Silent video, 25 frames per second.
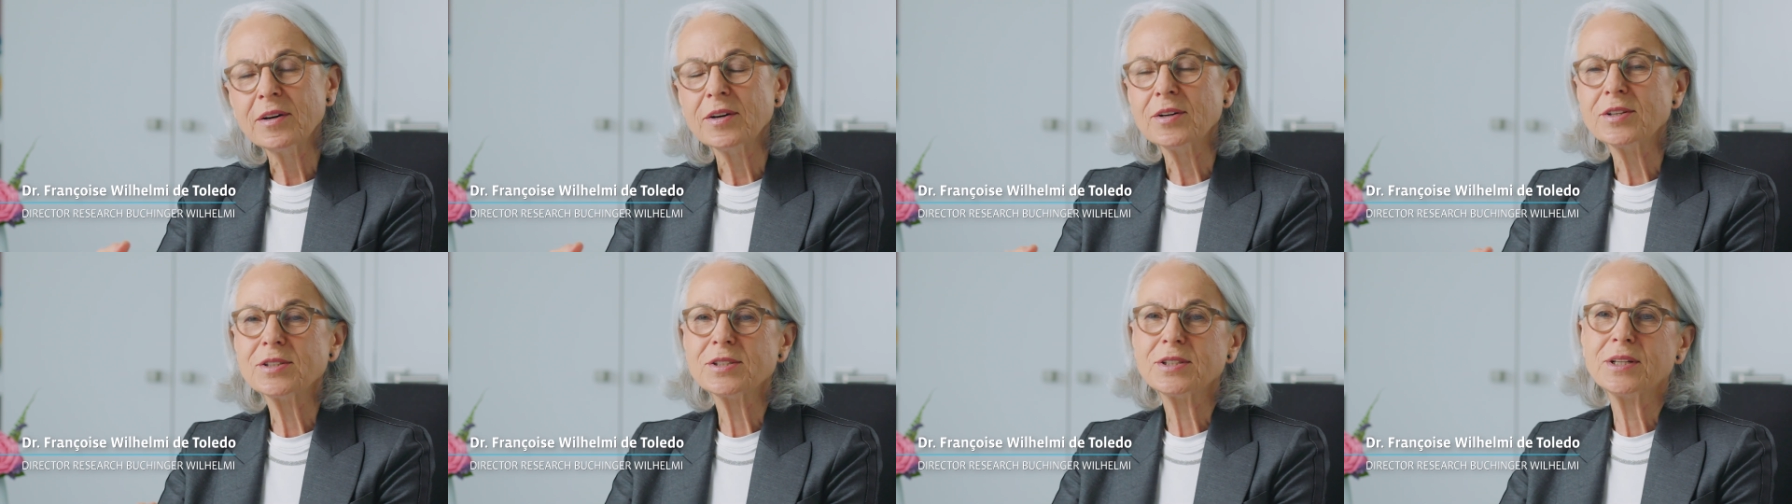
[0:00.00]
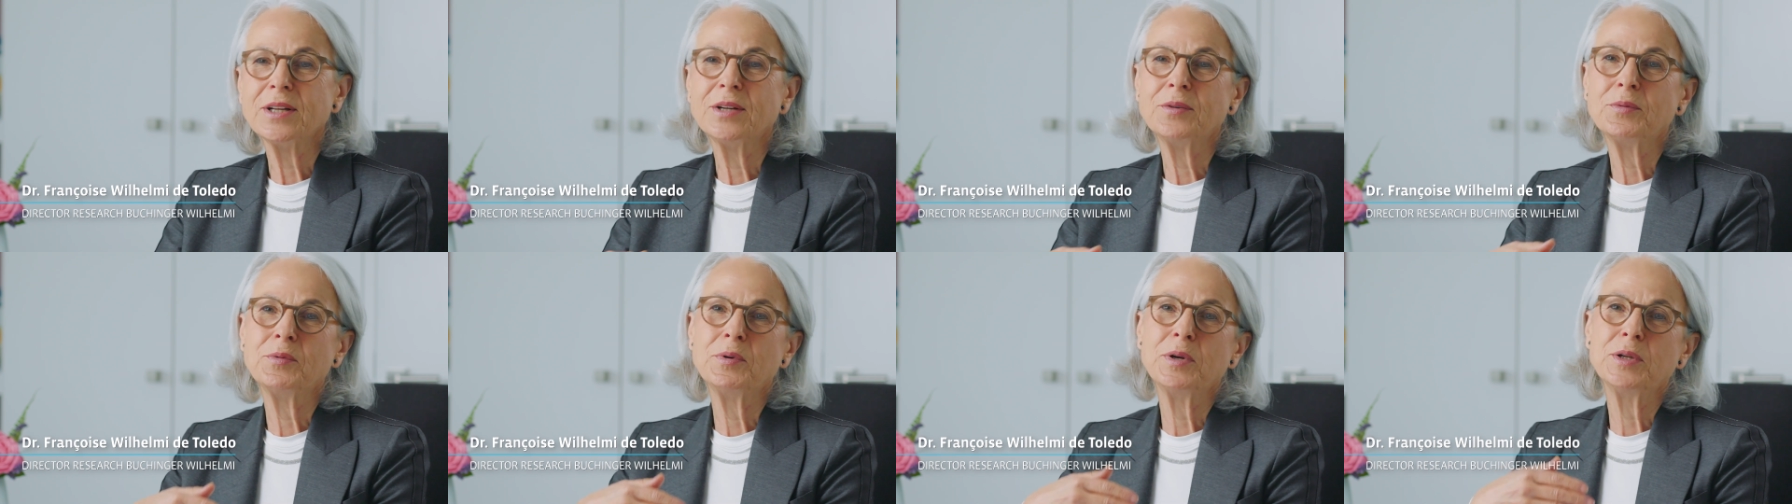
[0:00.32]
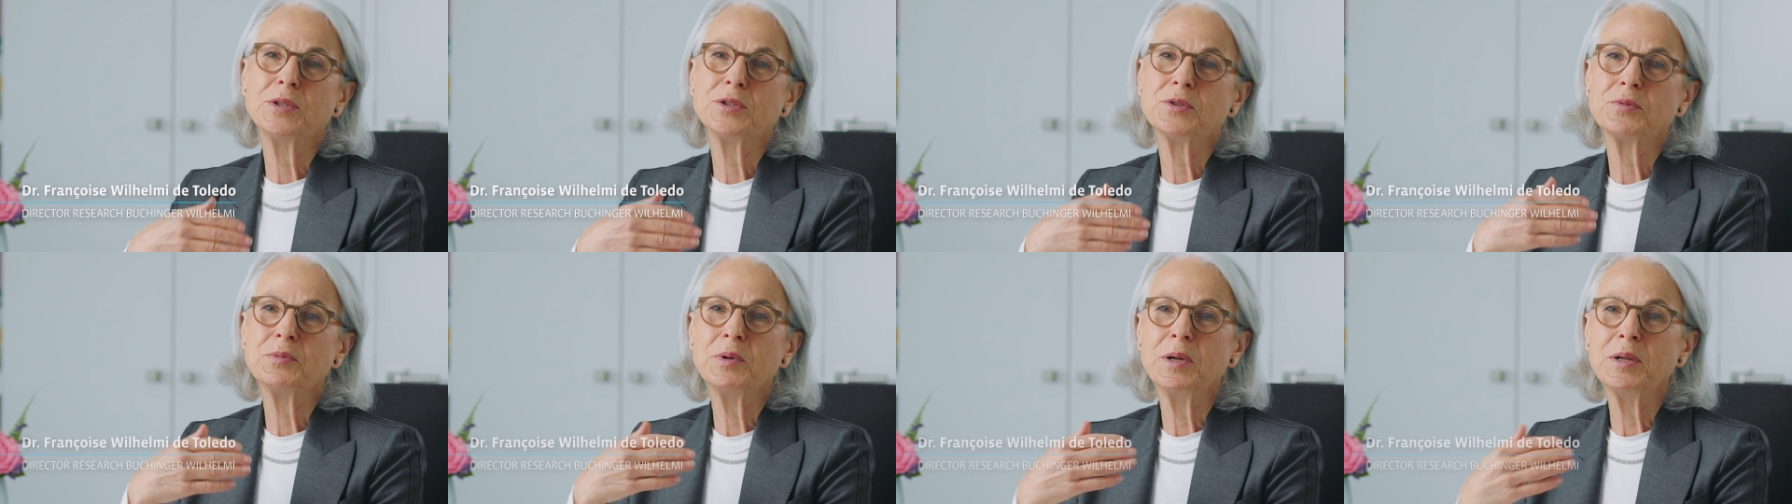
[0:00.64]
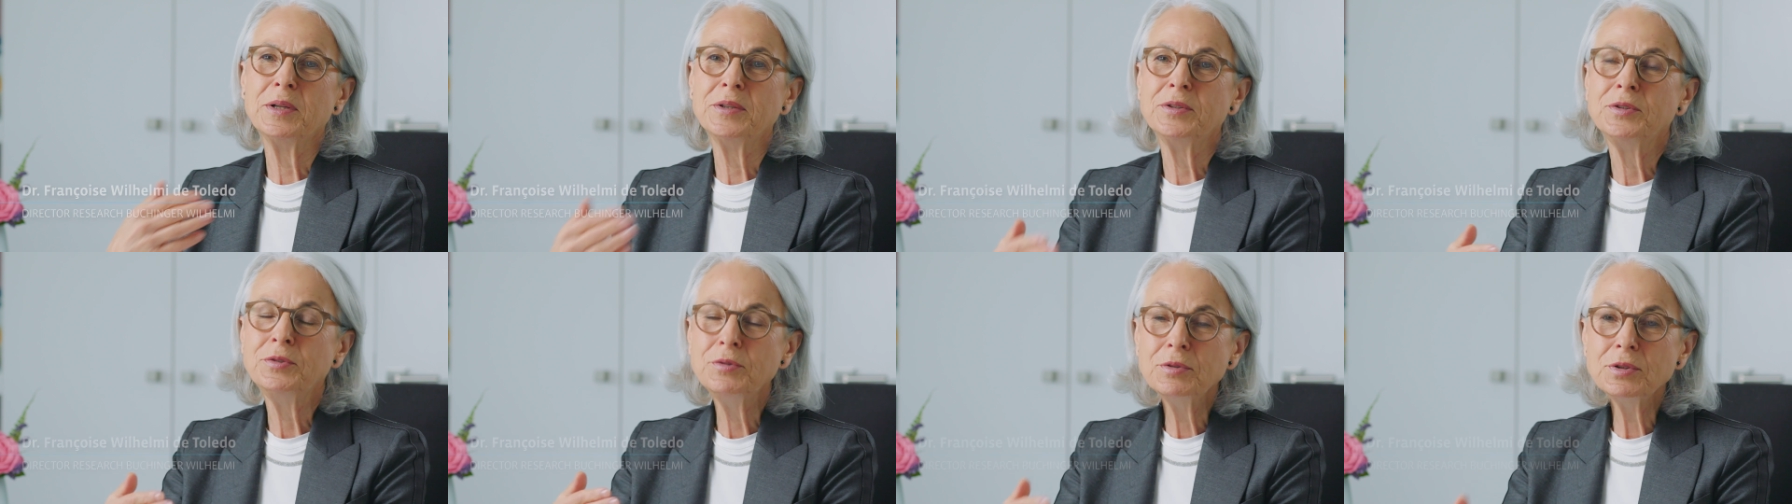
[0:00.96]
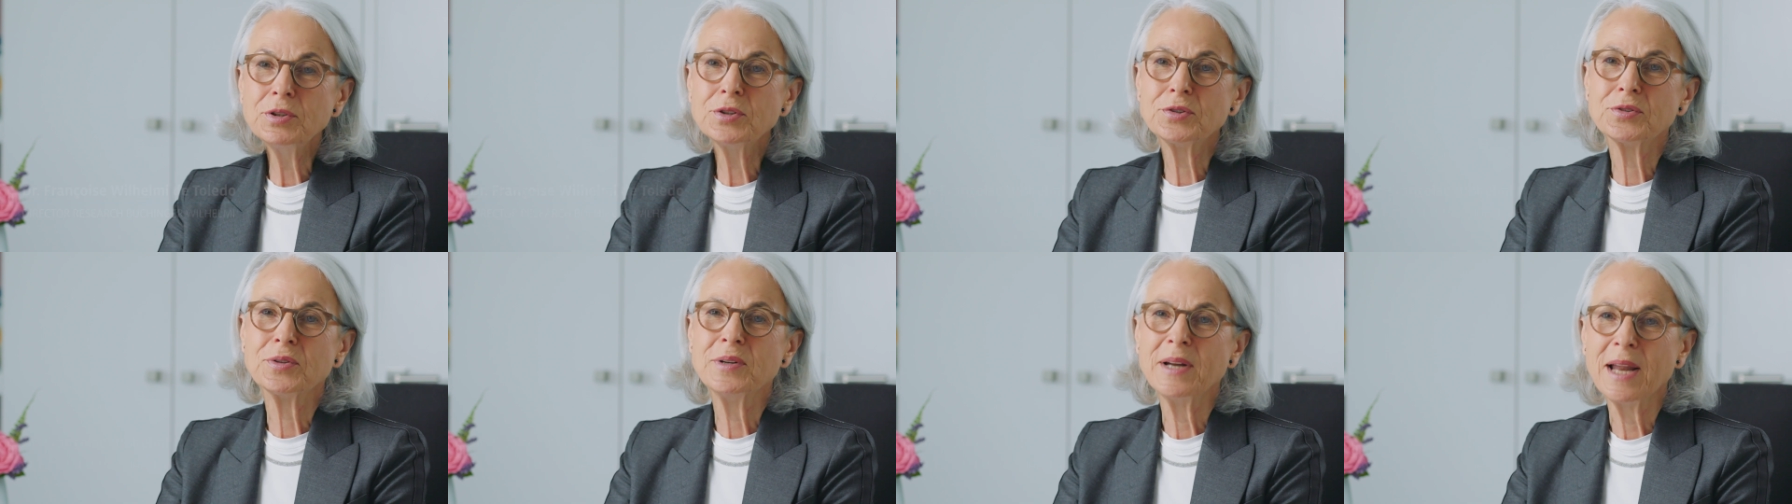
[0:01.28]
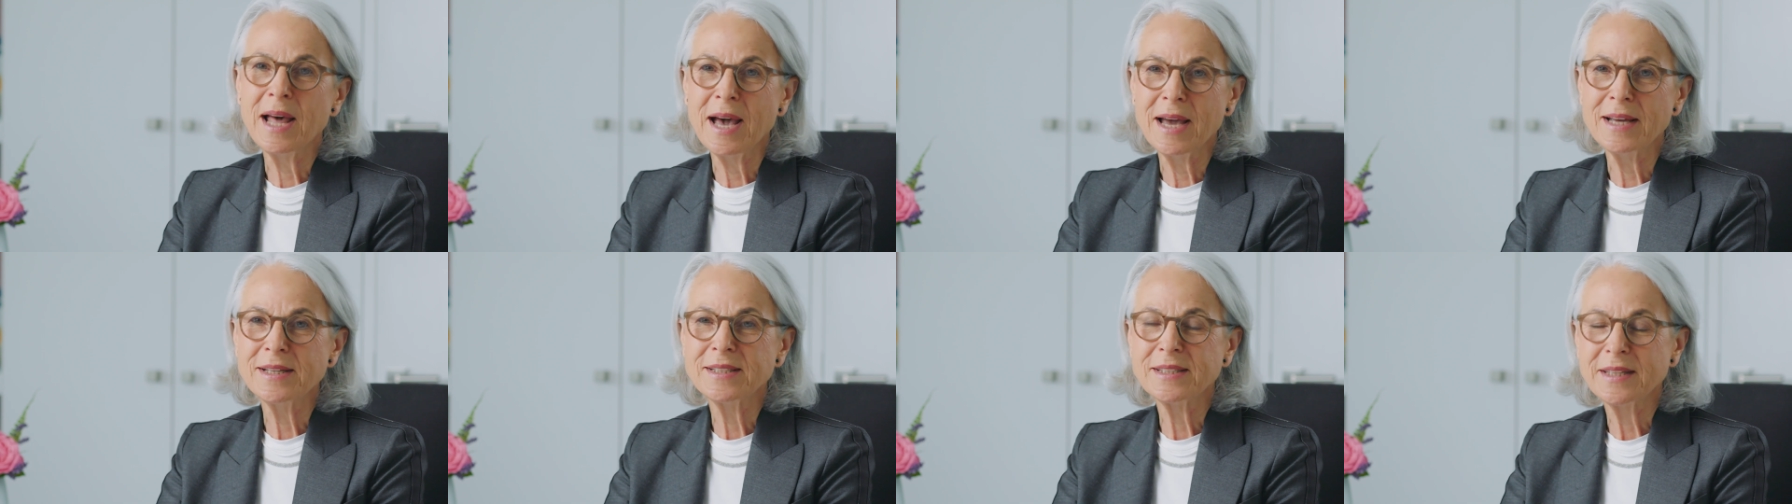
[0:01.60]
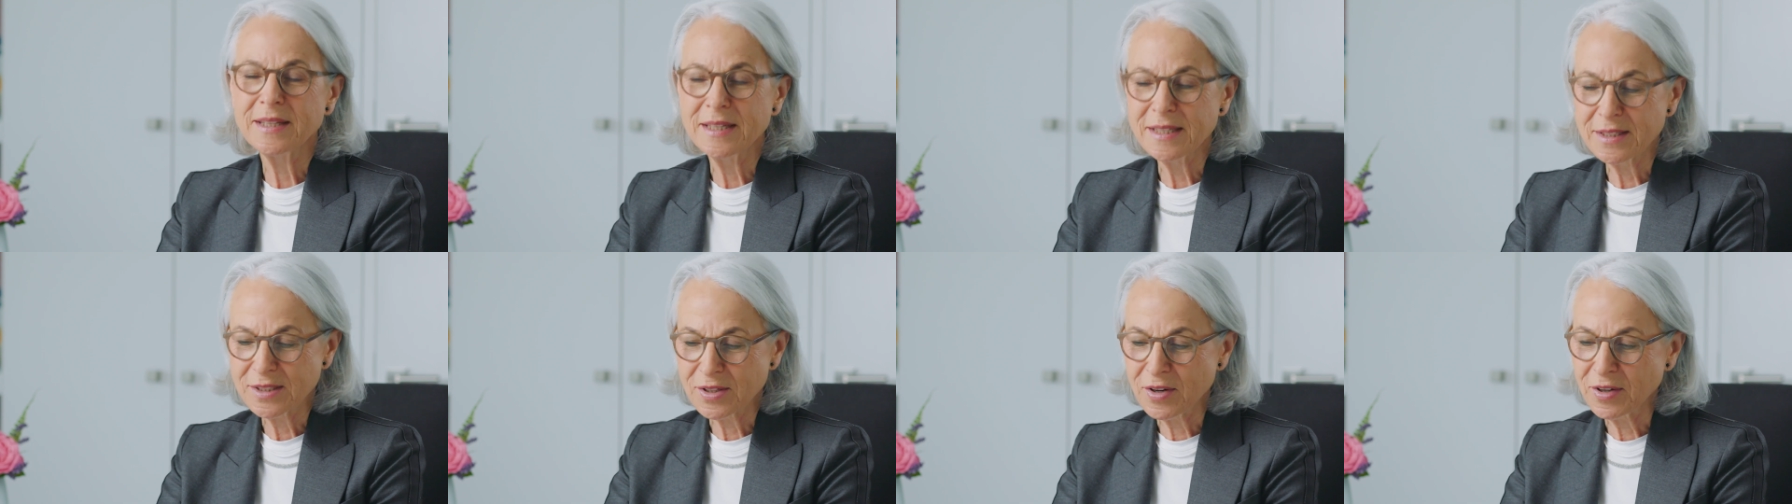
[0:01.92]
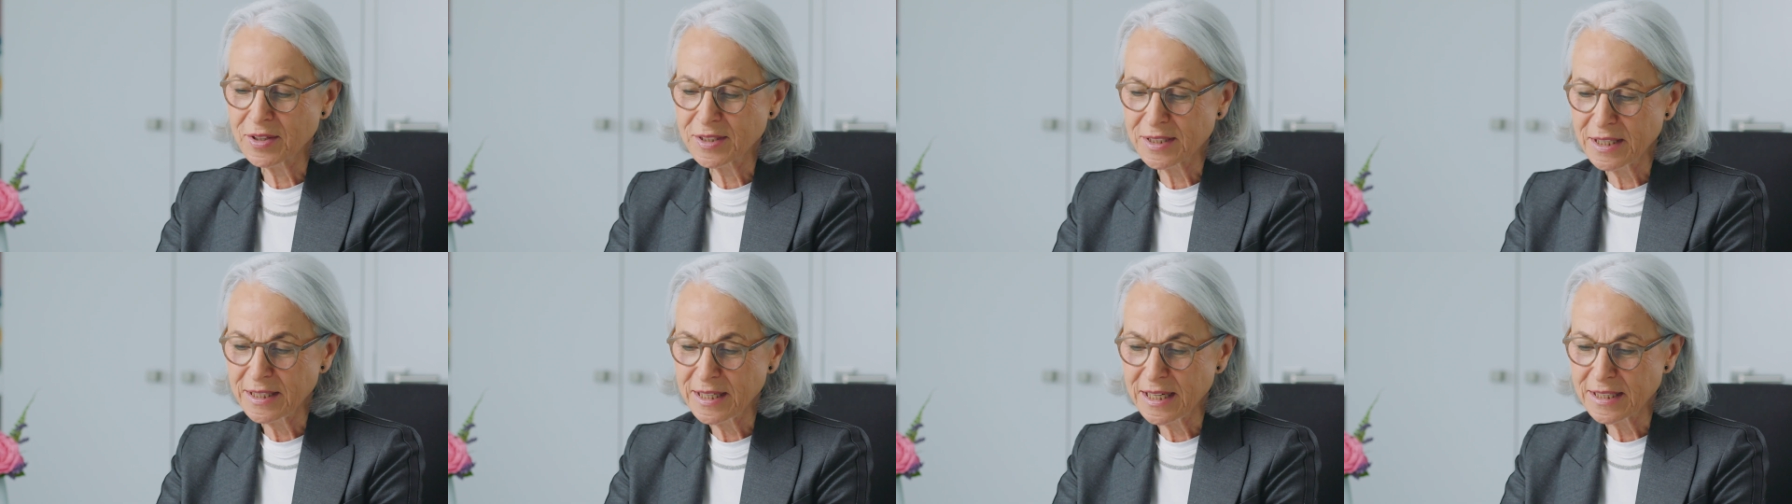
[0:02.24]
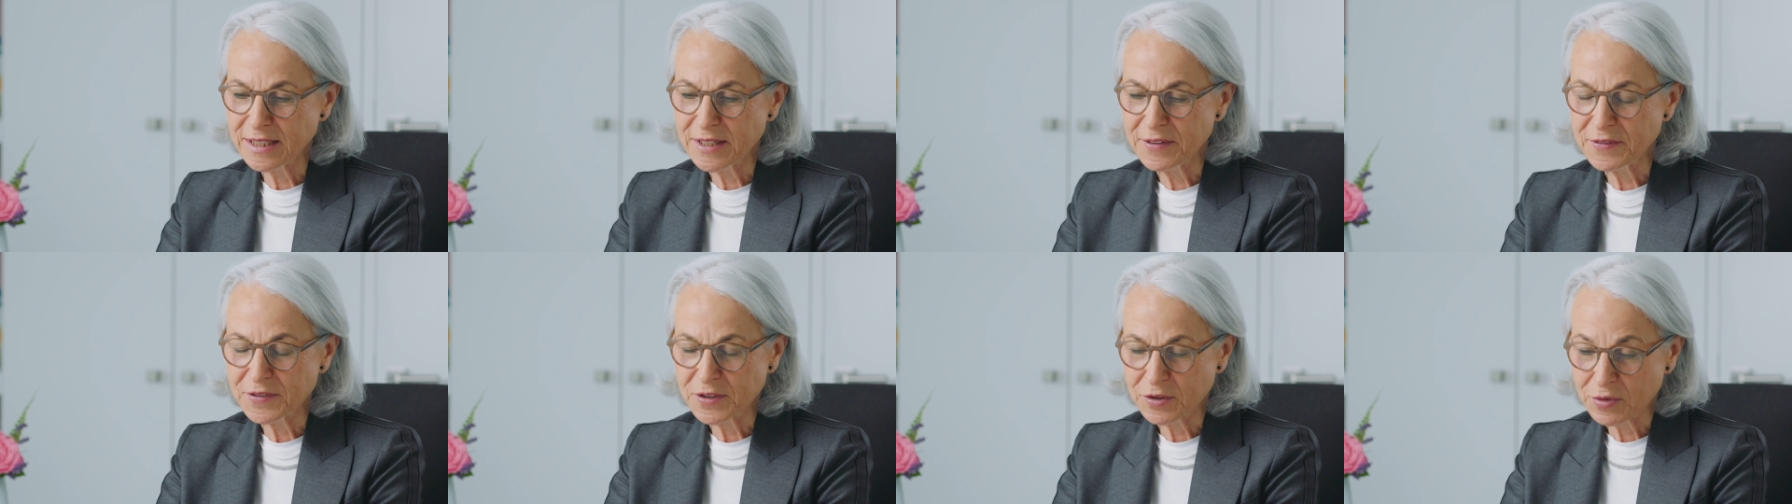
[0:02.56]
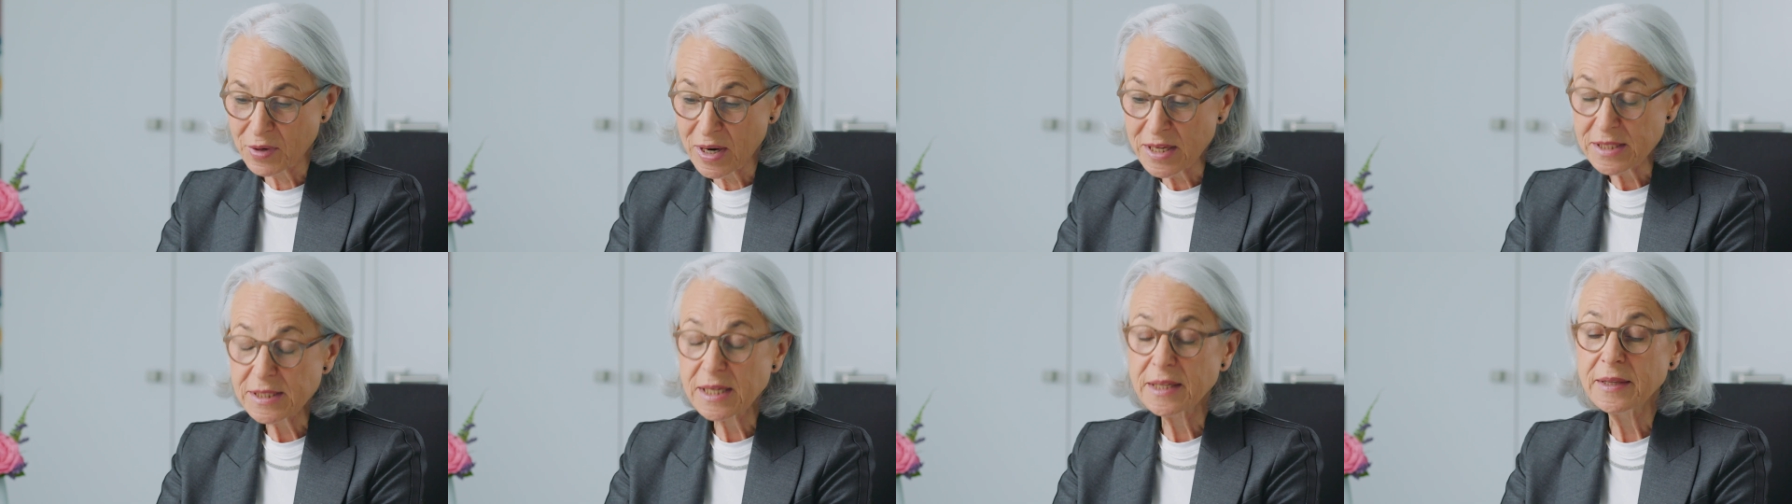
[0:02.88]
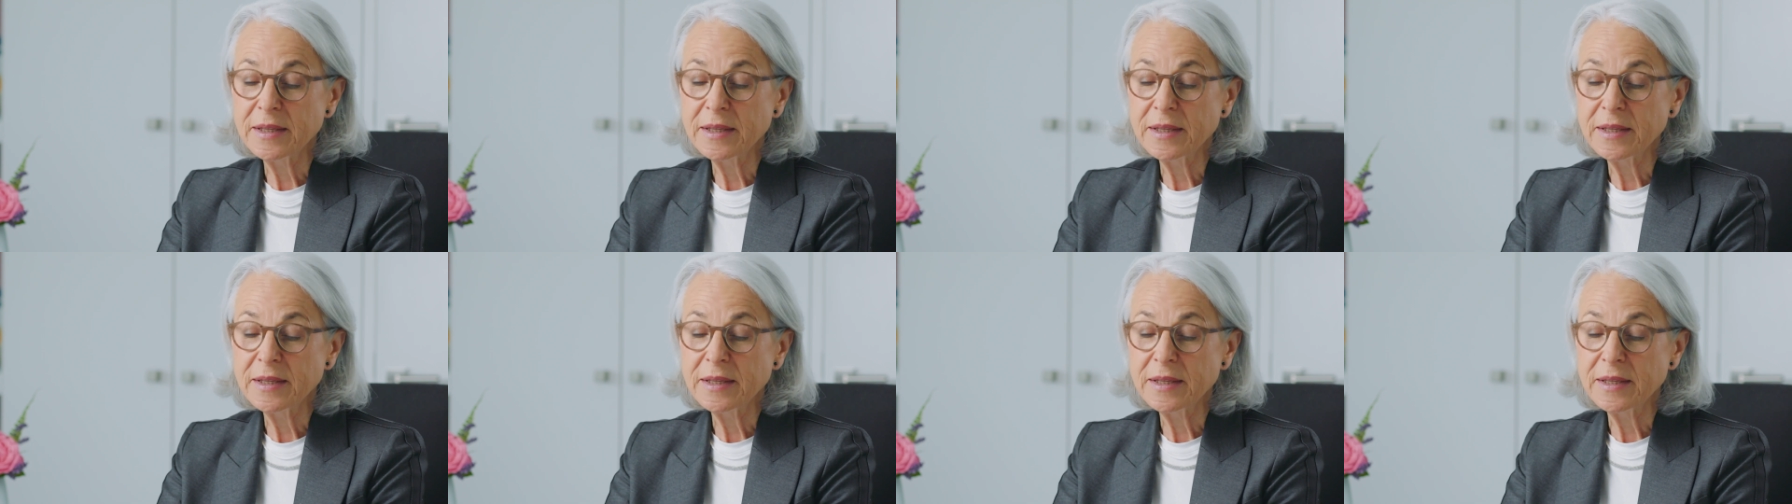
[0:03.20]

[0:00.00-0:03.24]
us and which will neutralize this oxidative stress,